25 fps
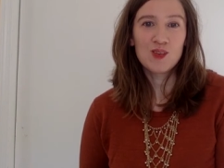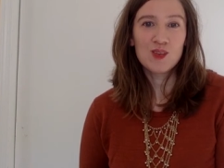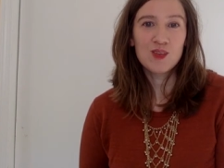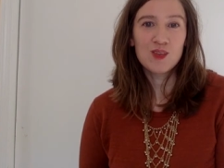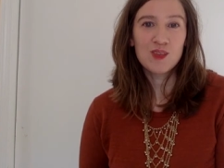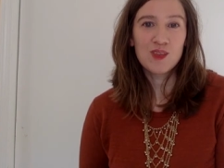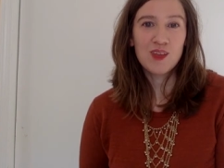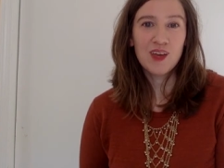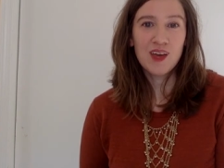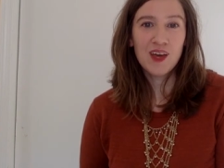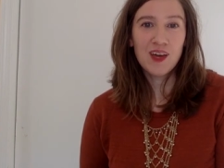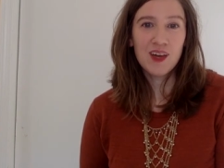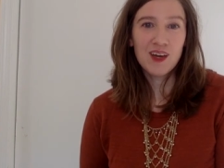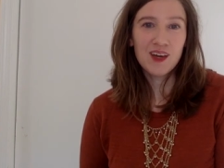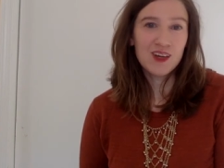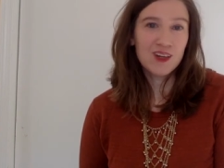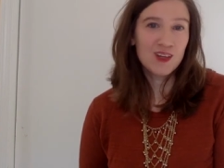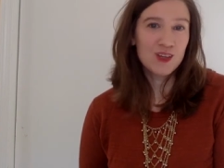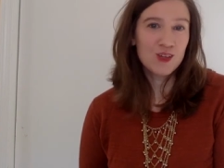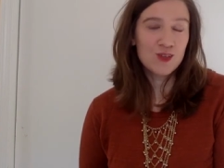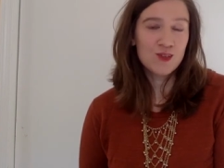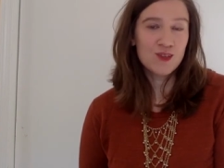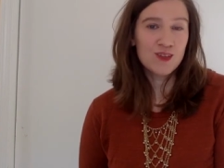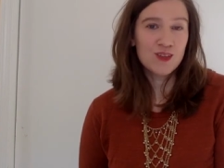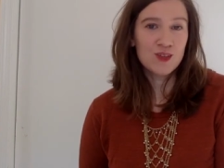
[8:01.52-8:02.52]
they can
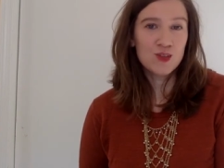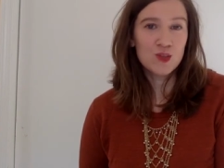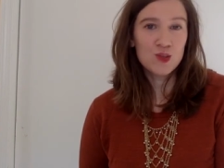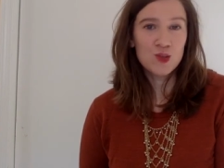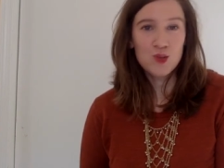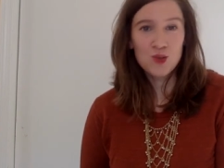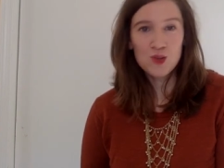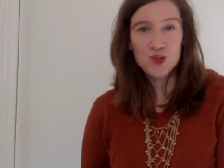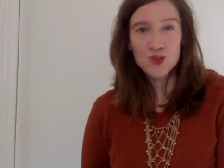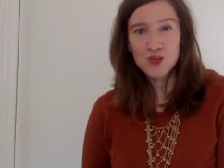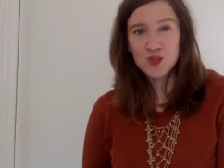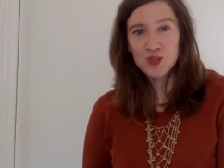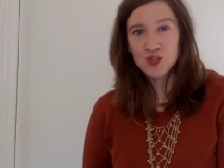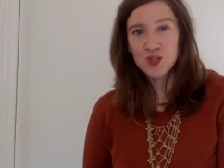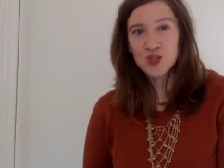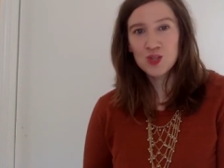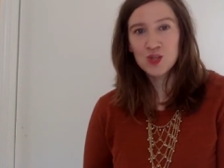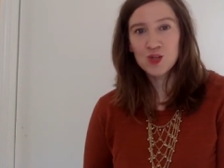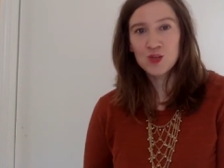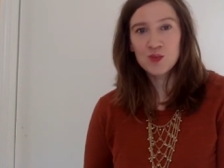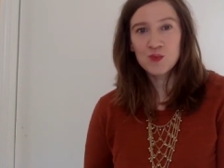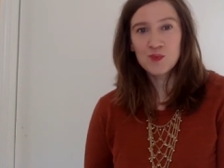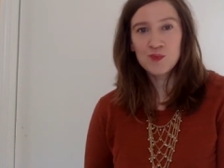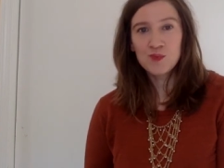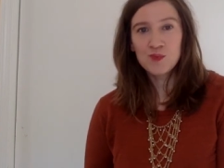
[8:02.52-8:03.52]
use these tools too.